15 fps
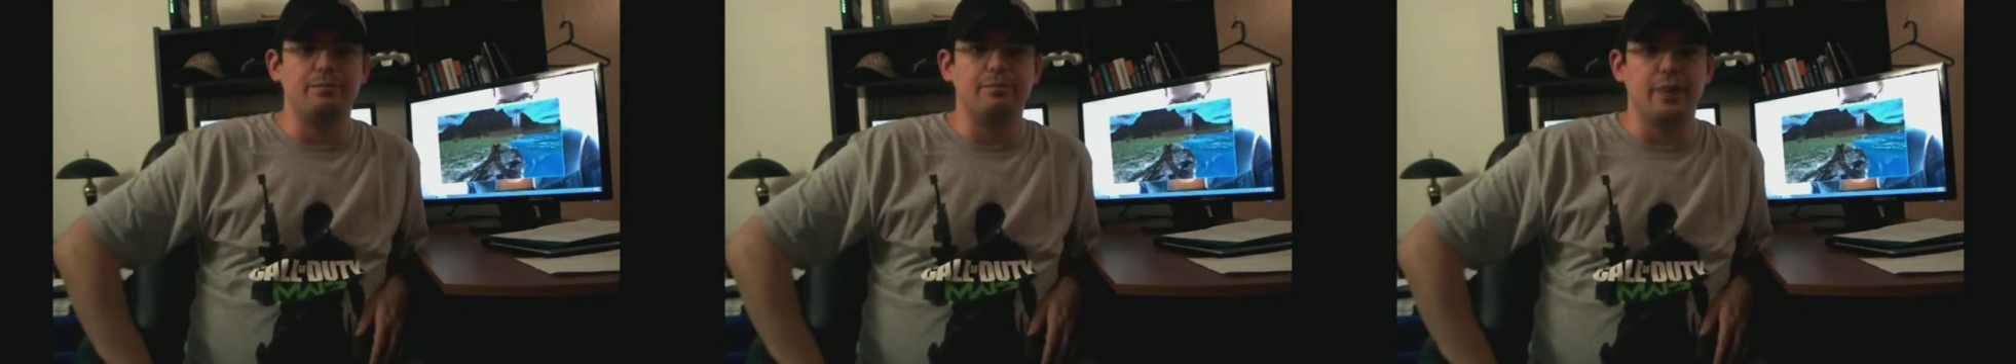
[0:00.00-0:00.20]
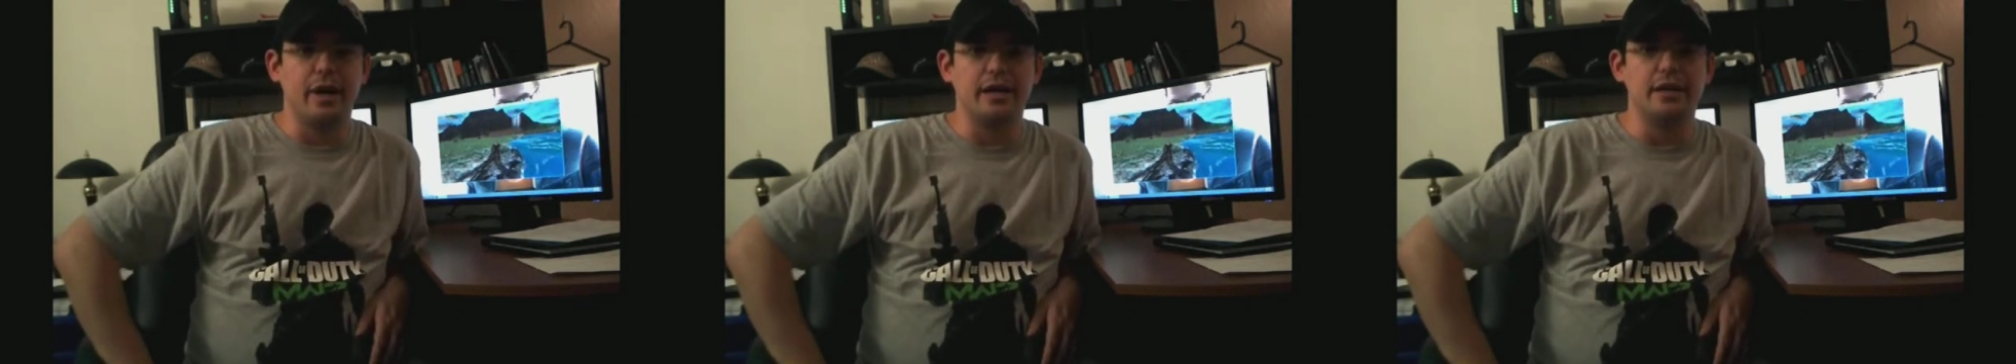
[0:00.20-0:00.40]

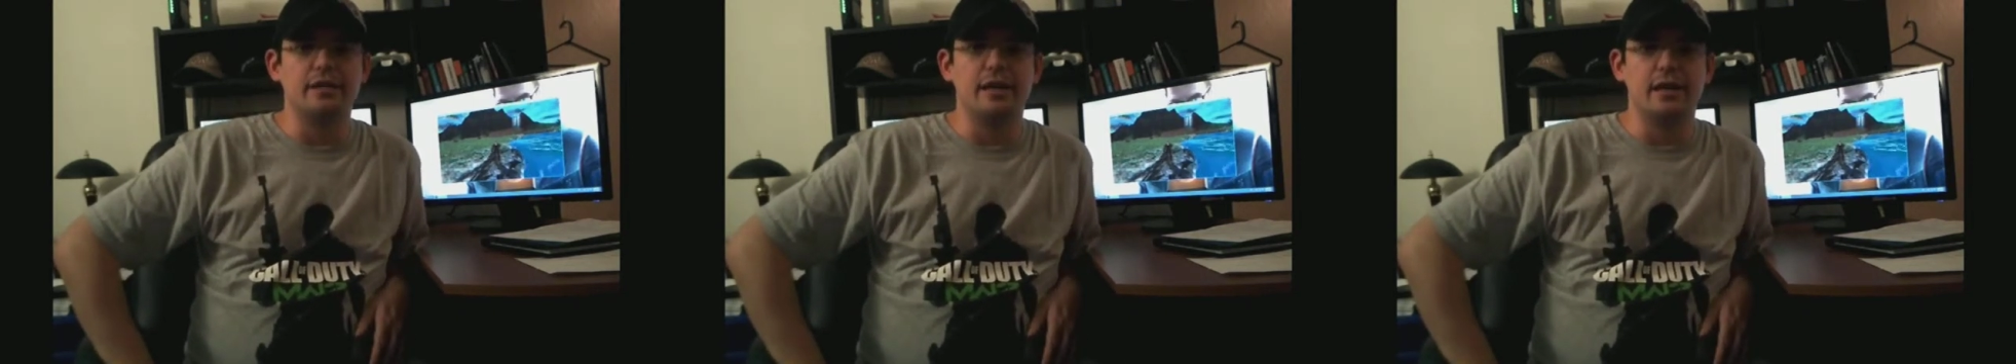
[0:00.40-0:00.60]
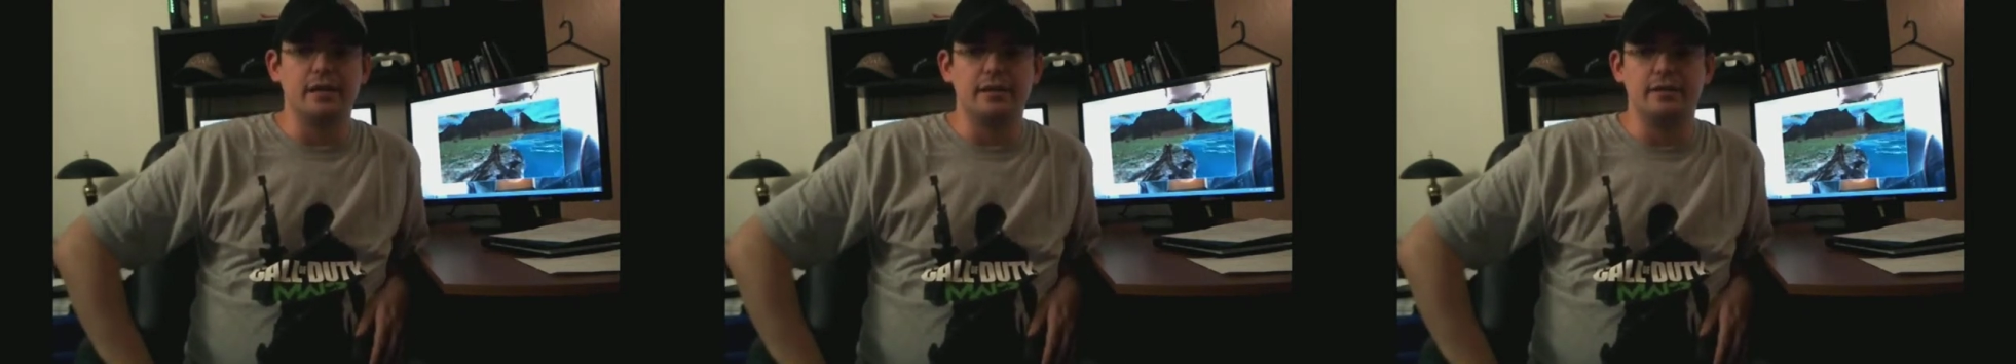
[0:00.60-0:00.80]
but
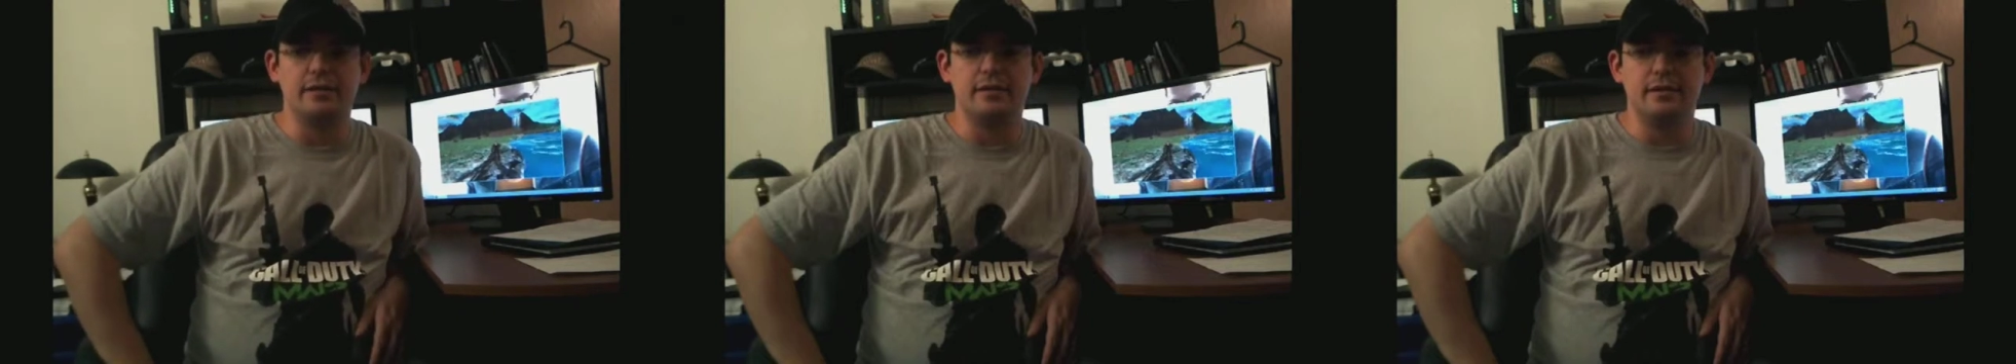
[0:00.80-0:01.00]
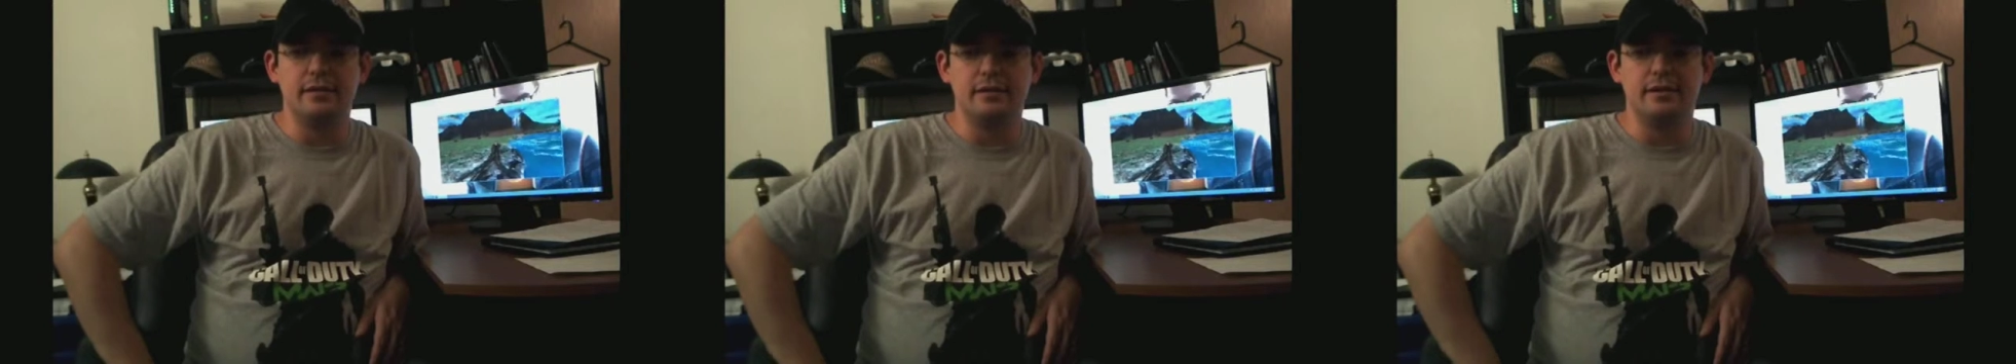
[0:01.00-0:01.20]

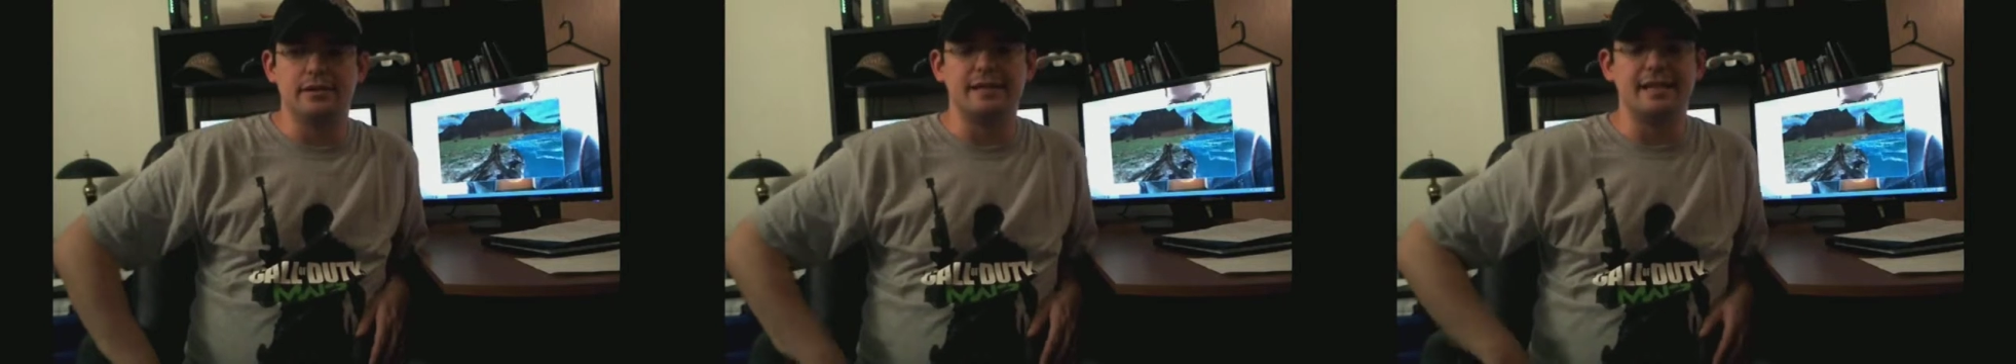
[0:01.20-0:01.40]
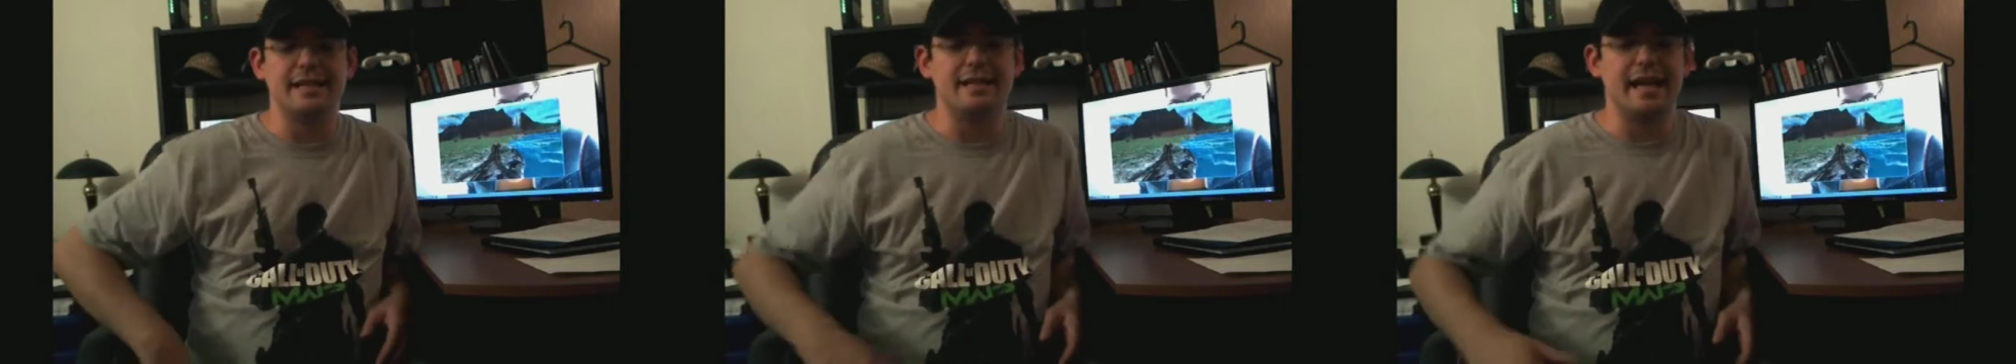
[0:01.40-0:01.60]
it's
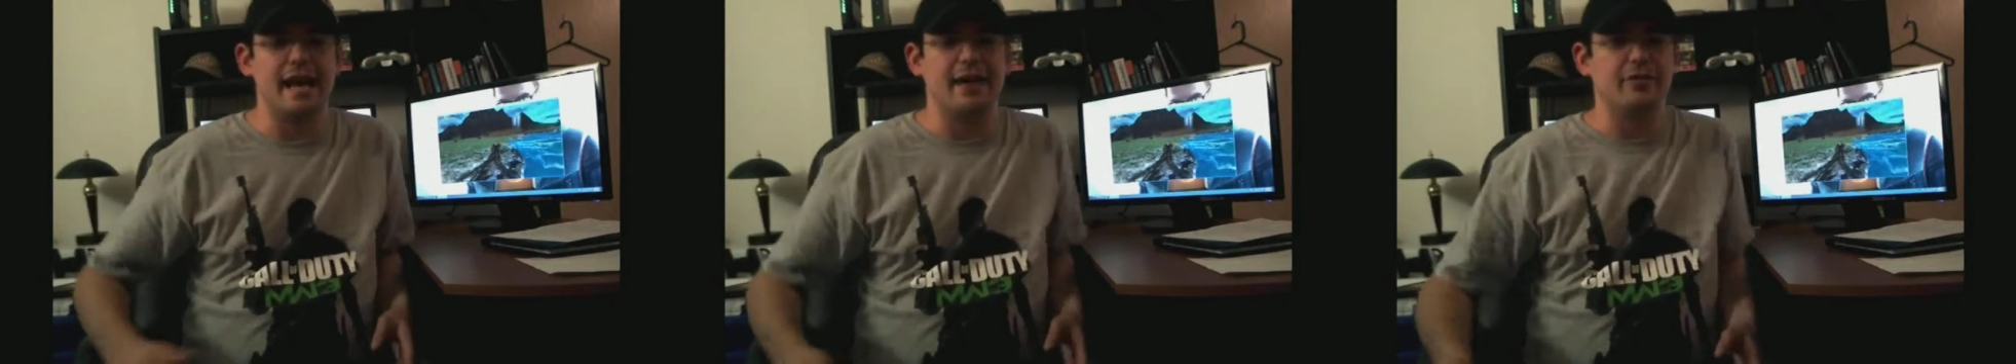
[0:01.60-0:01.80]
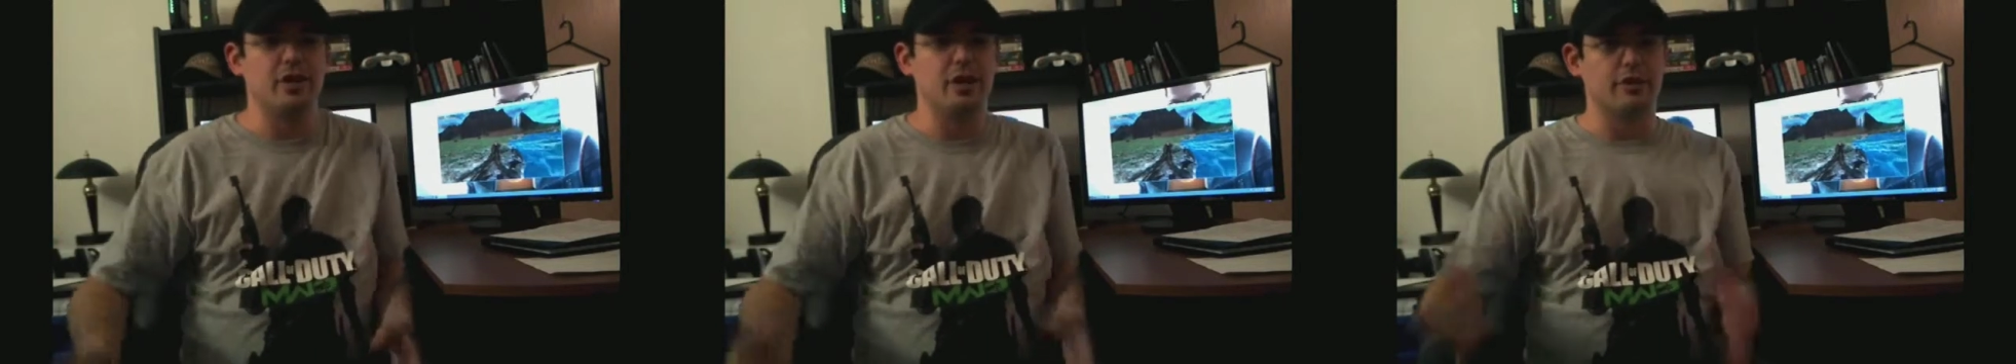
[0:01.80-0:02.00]
nice to
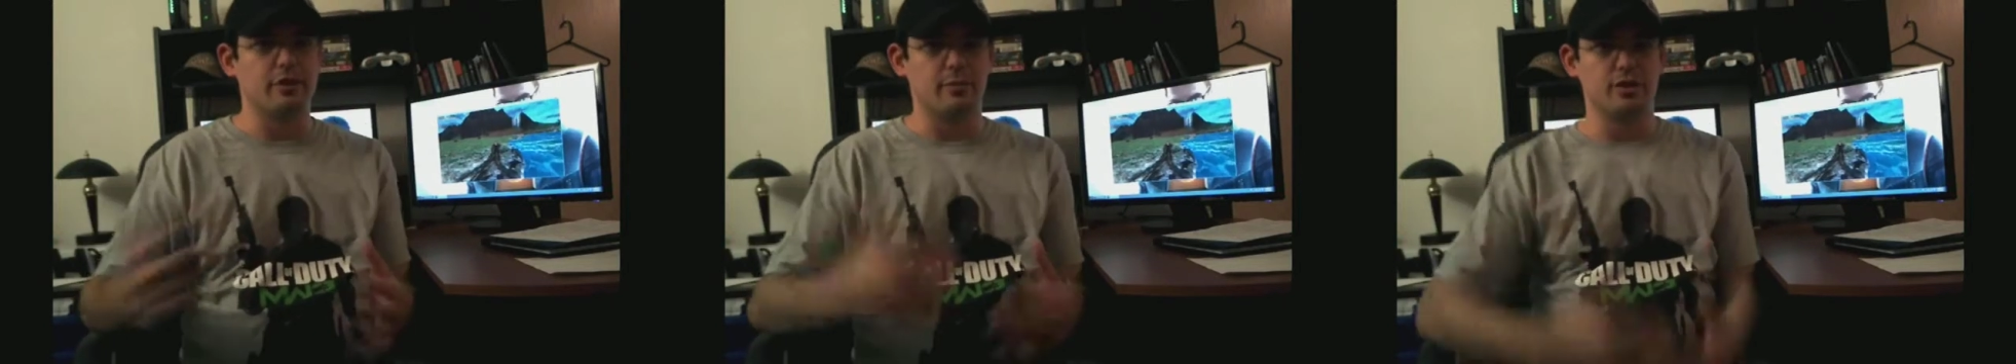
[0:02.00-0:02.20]
have another